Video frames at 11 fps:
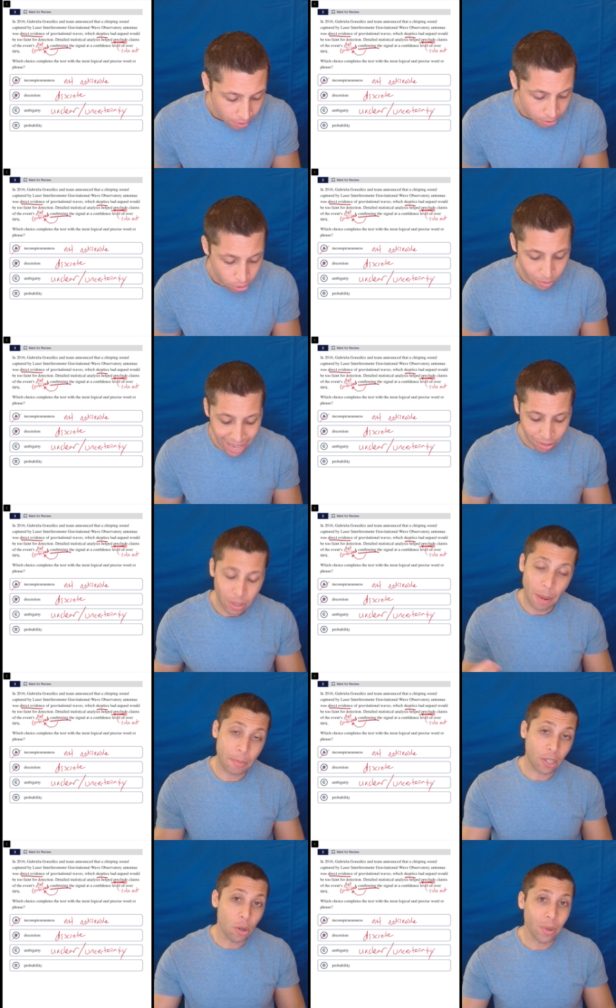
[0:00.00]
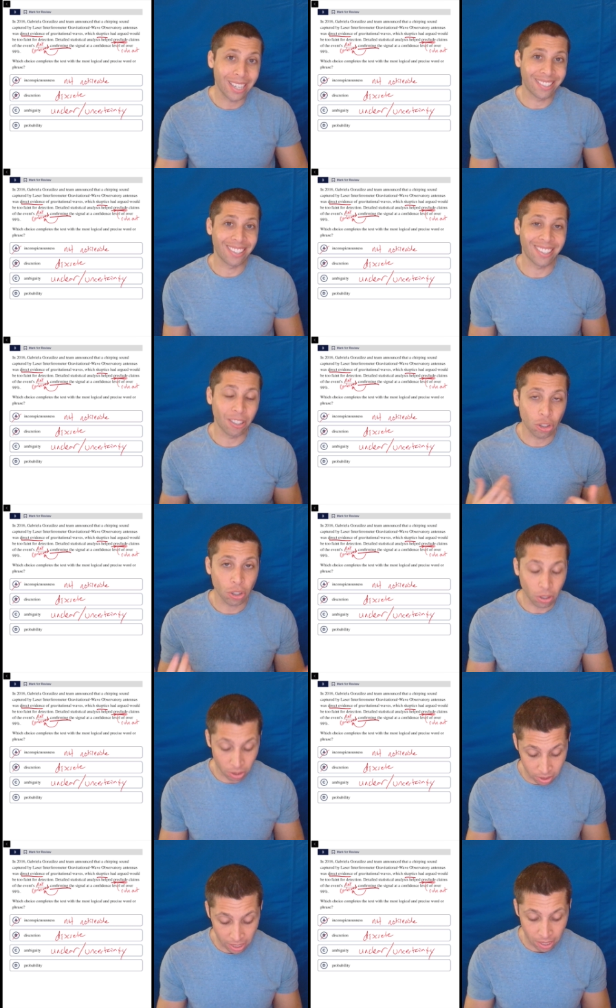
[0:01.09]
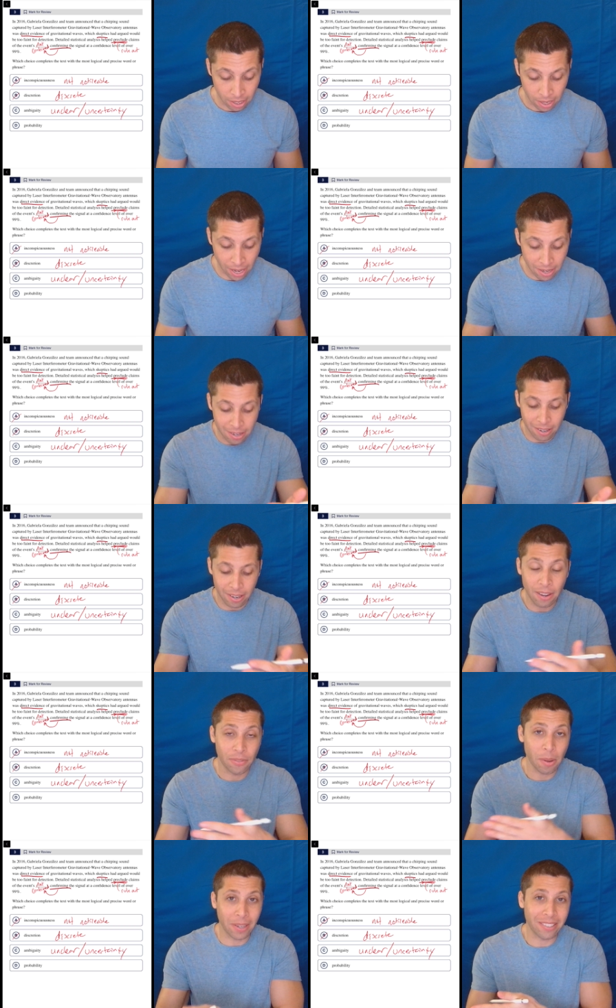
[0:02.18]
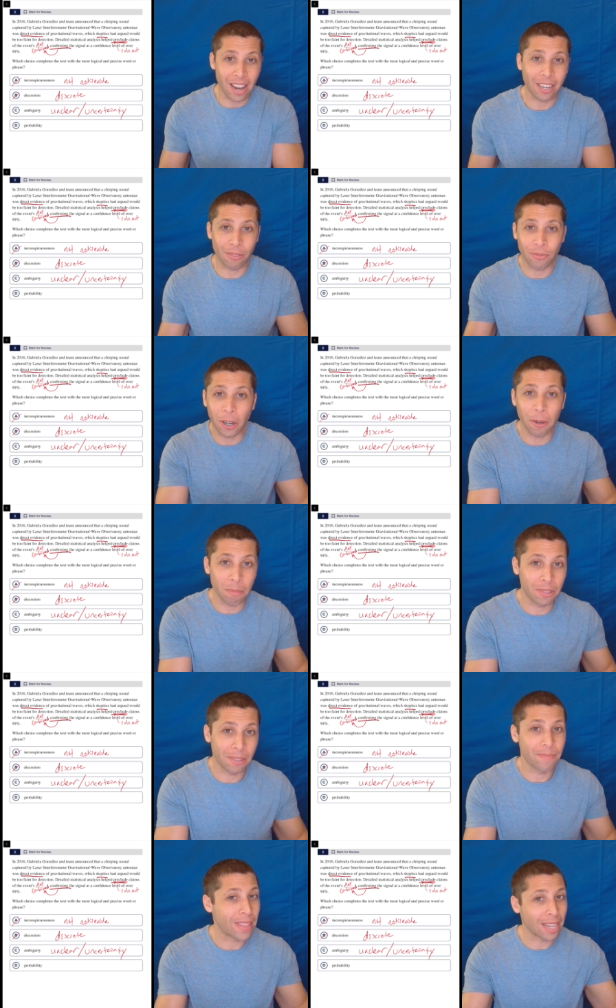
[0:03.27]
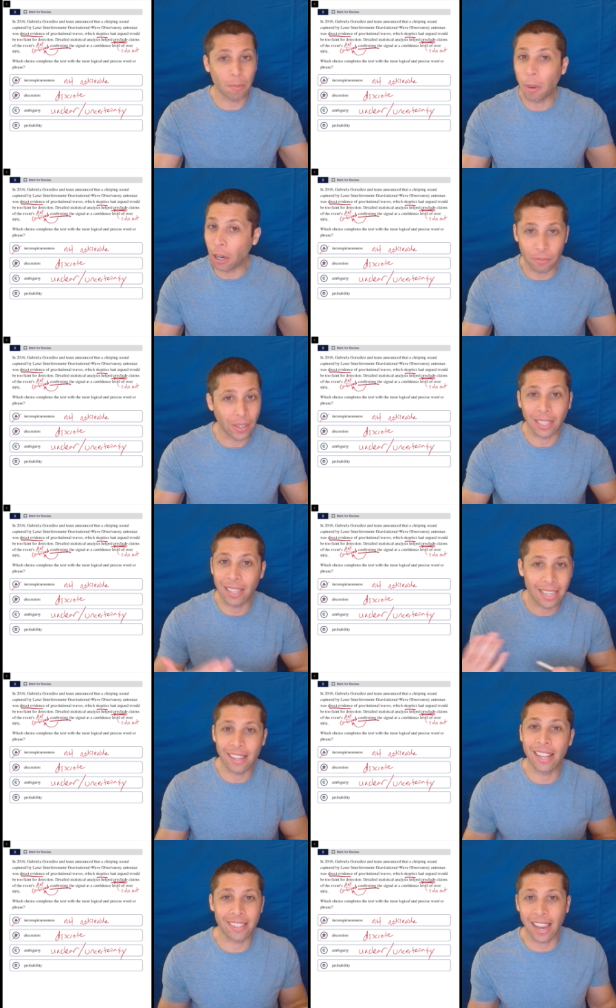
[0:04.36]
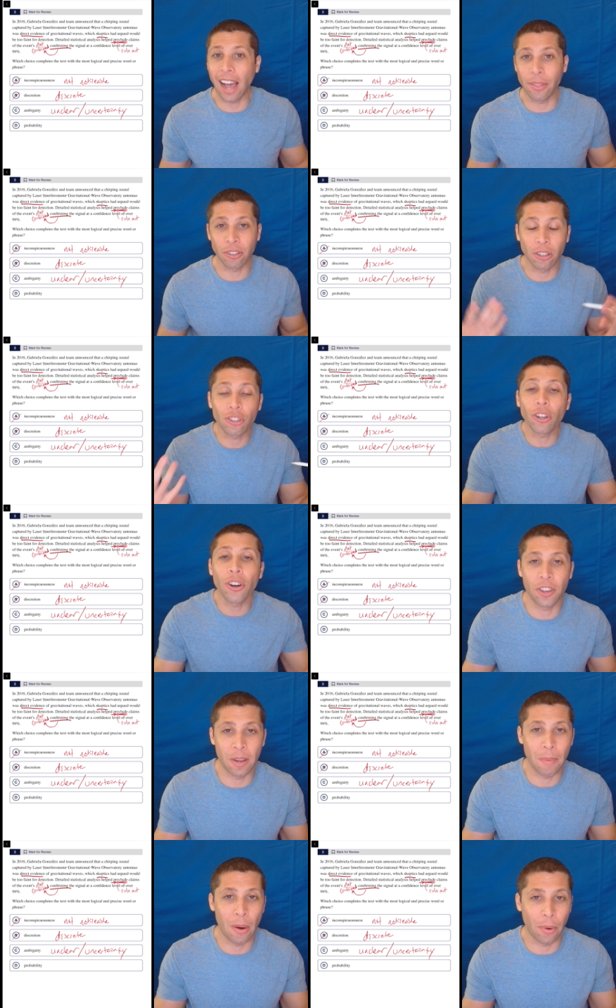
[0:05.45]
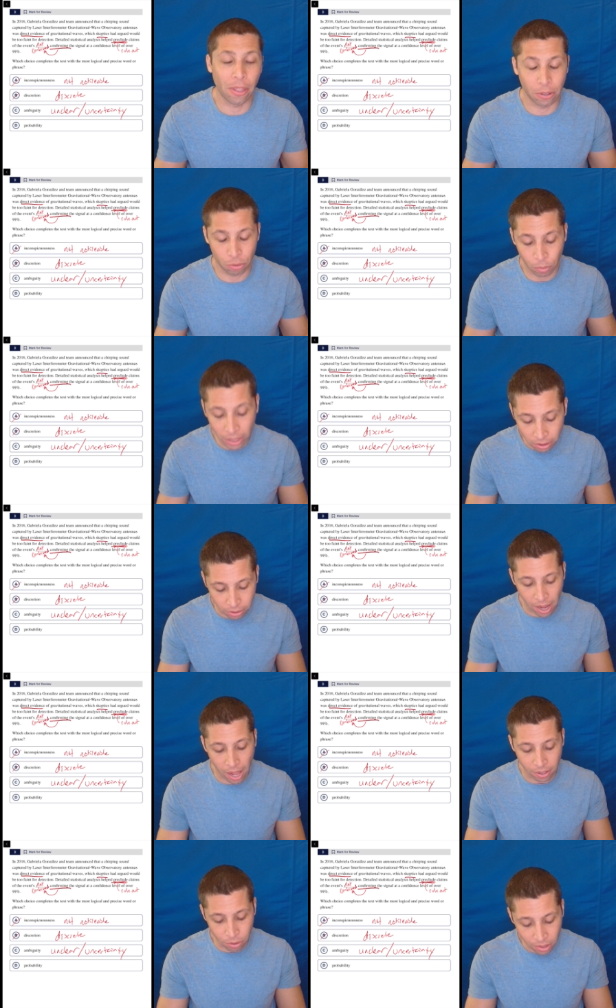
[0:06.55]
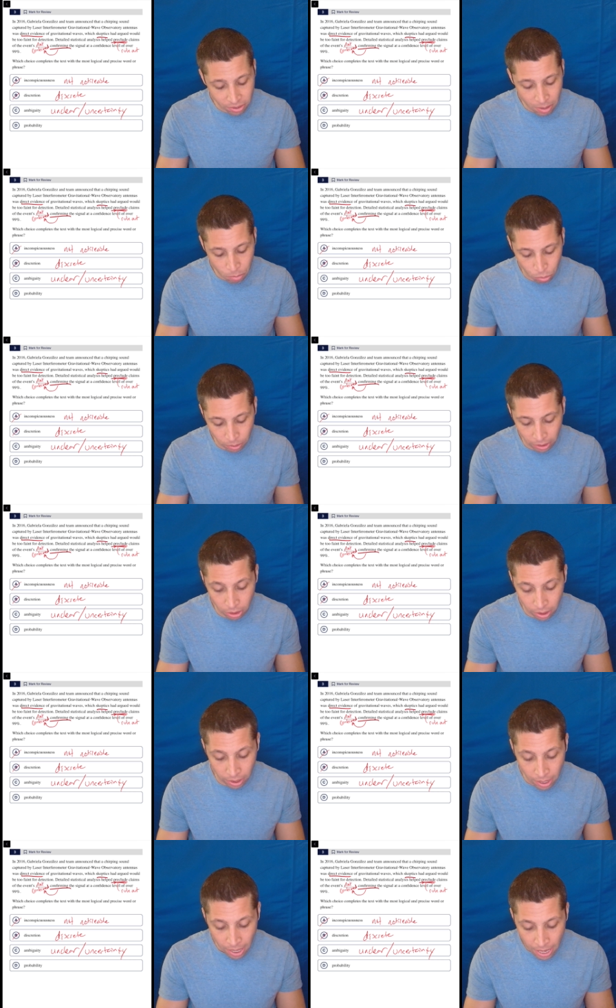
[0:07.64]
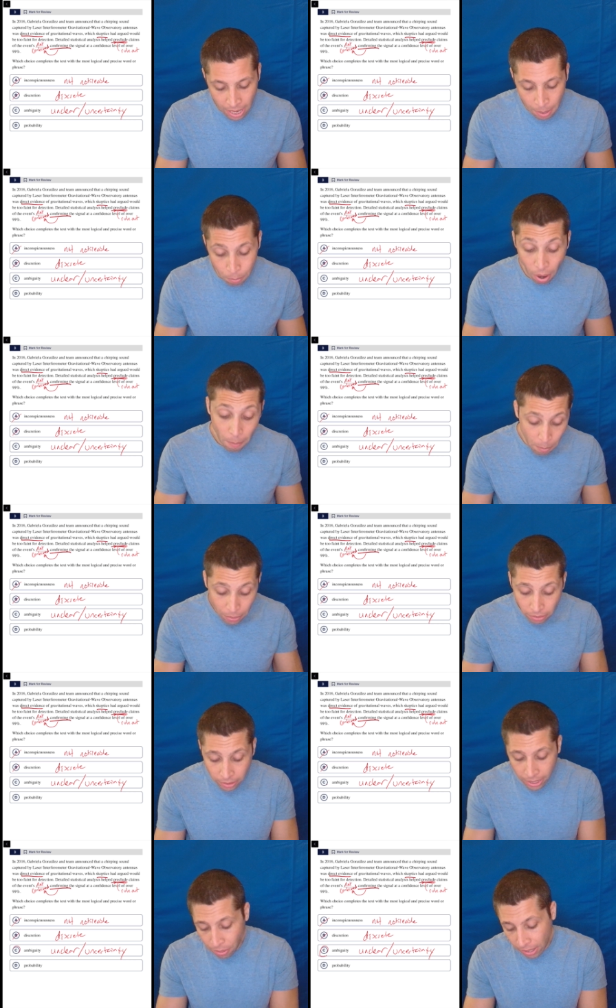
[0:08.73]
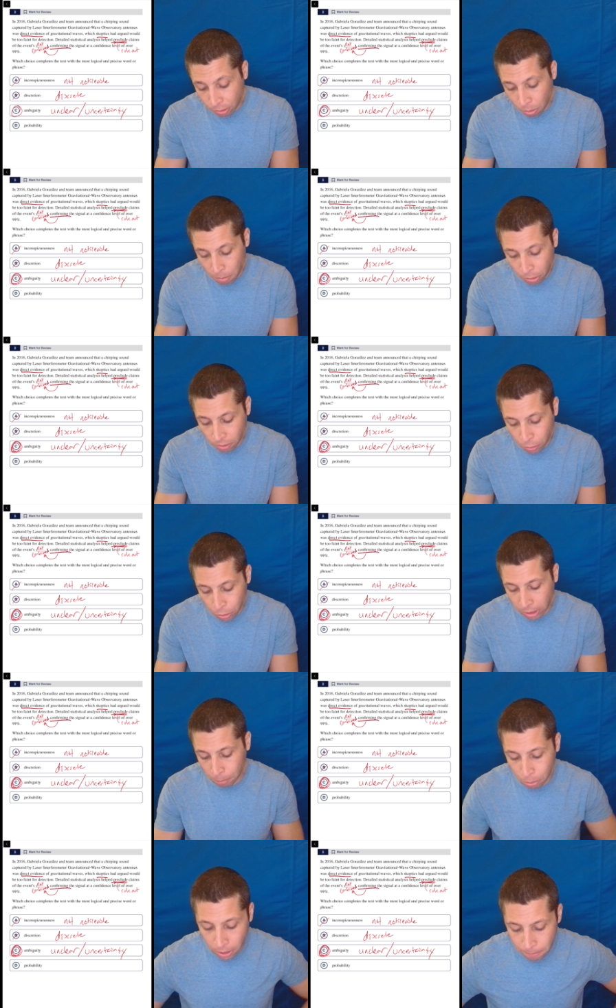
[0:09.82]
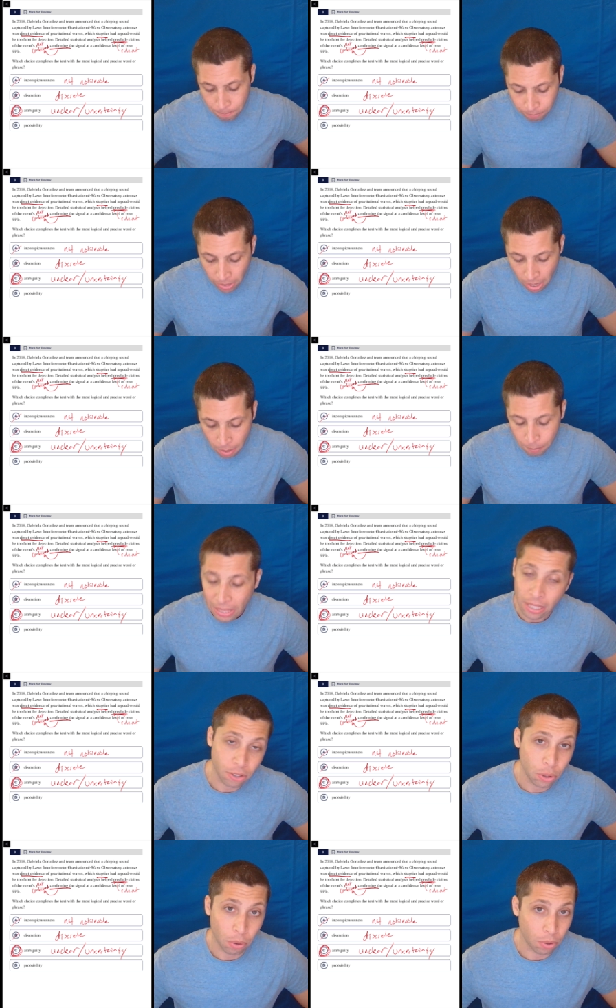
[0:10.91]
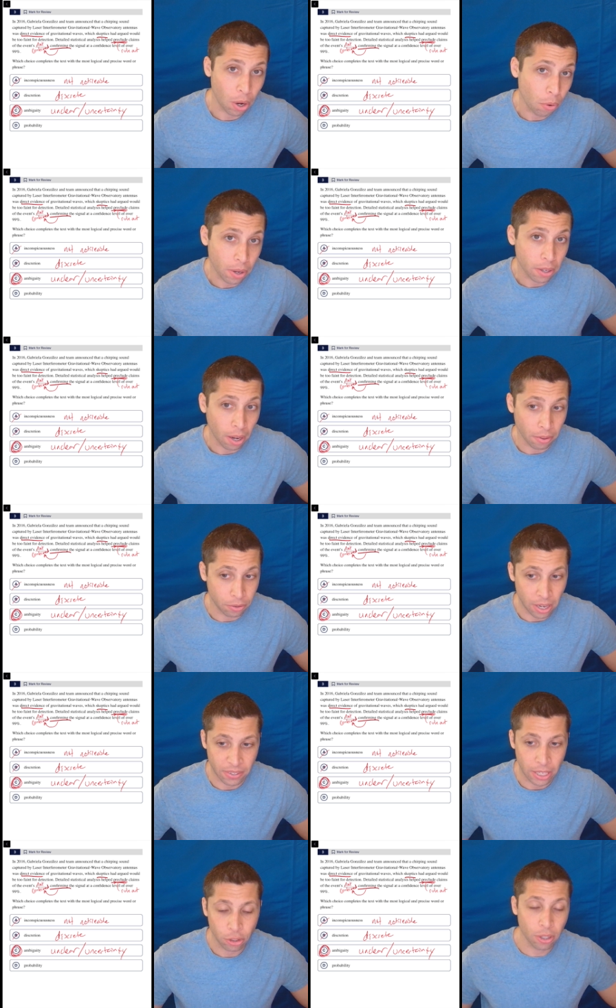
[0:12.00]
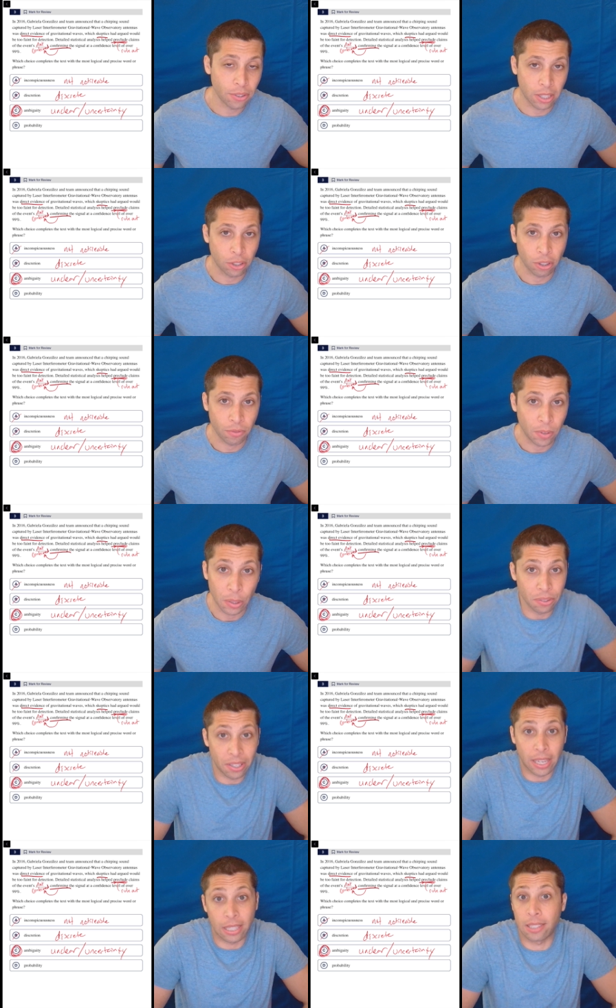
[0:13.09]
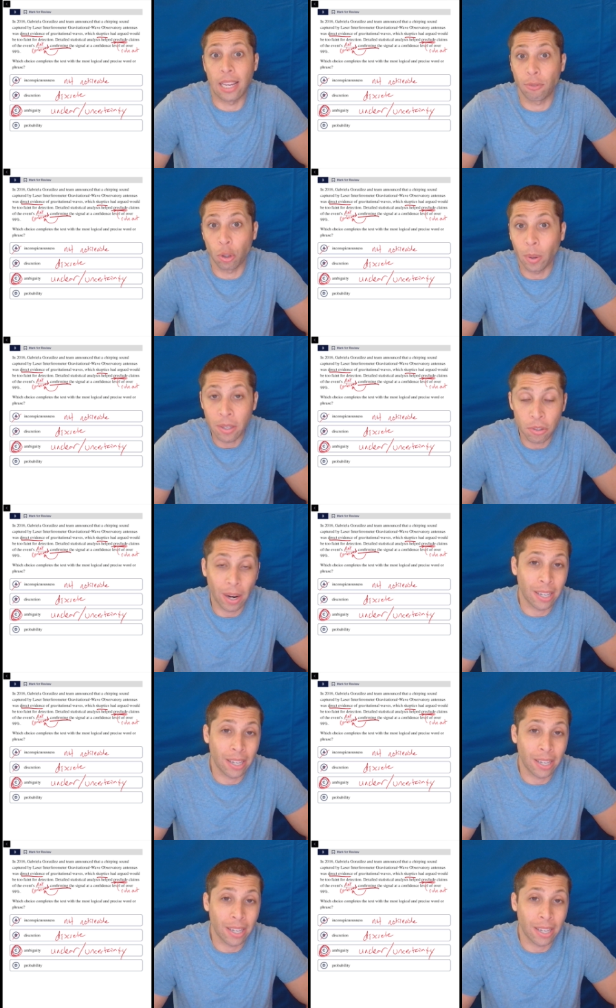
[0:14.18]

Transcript: So that's what ambiguity is. It's uncertainty. And if something is not confirmed, that's perfect. It, it's got, there's uncertainty about whether it's real or not. So this seems really good. Probability, I think, is what most of you are going to put because you don't know the other definitions and it just feels like a safe choice, right?